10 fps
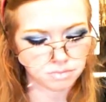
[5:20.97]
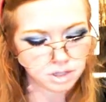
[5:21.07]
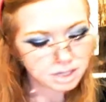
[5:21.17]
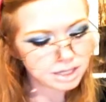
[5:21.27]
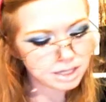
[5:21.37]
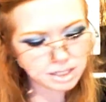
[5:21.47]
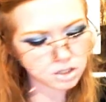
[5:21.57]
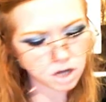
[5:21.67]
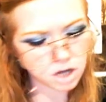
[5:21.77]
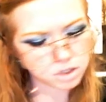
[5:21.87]
These
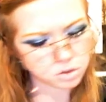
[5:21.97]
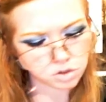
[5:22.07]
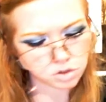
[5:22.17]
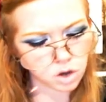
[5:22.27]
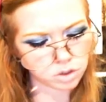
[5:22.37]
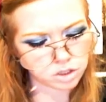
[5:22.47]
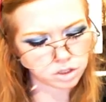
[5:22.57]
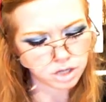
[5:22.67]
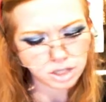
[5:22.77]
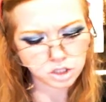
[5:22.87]
illogical stoners
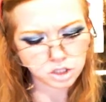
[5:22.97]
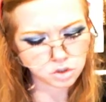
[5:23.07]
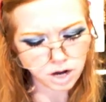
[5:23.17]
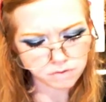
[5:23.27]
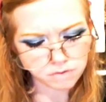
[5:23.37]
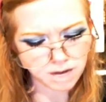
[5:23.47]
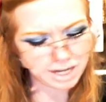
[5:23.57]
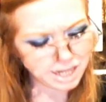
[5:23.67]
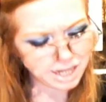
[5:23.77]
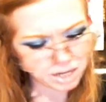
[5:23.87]
just try to find
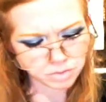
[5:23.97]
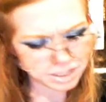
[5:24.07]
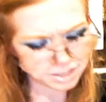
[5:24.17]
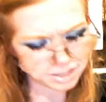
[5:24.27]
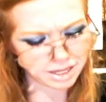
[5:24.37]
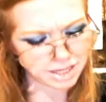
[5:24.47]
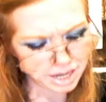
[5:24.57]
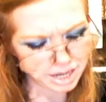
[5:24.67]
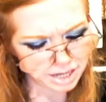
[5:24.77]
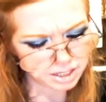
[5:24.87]
any reason they
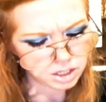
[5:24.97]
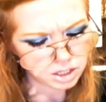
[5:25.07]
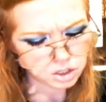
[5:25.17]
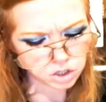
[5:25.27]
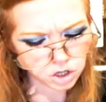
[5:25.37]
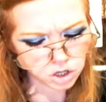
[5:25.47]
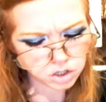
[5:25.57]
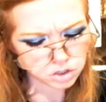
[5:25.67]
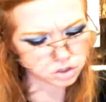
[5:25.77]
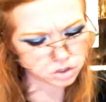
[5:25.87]
can to turn
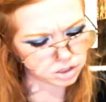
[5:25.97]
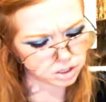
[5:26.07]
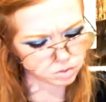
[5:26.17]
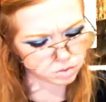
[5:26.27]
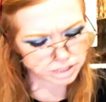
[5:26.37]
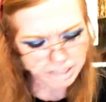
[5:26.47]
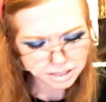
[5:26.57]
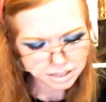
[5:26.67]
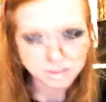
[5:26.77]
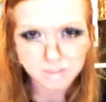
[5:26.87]
others to their
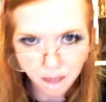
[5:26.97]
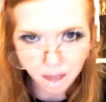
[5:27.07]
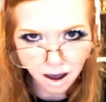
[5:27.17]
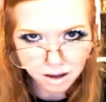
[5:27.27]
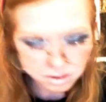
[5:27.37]
ridiculous side.